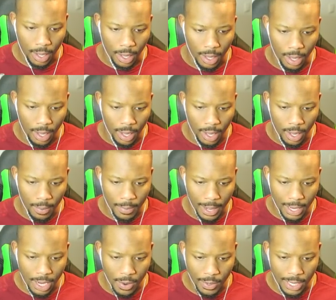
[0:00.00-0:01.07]
Um,
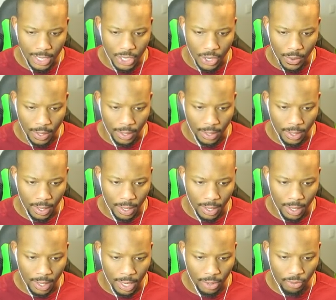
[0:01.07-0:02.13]
I know what he's doing.
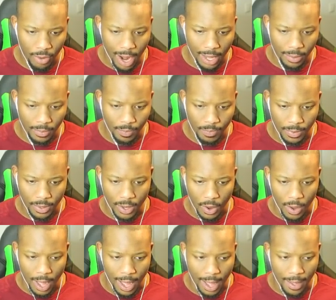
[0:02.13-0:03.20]
He's right...
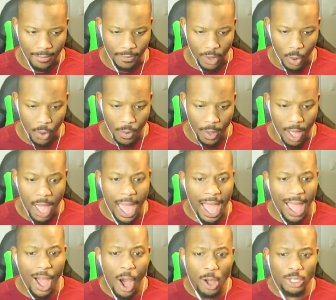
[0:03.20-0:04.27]
Don't I... Oh...
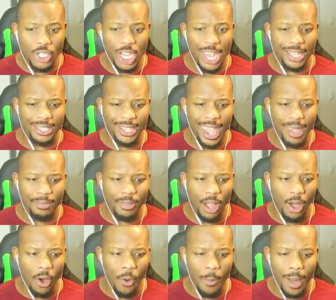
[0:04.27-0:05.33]
Oh, she escaped!
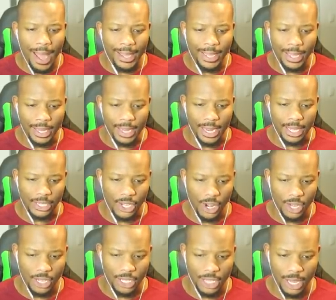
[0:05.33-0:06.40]
Oh my goodness!
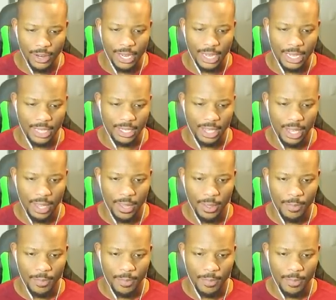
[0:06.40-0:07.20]
Are you serious?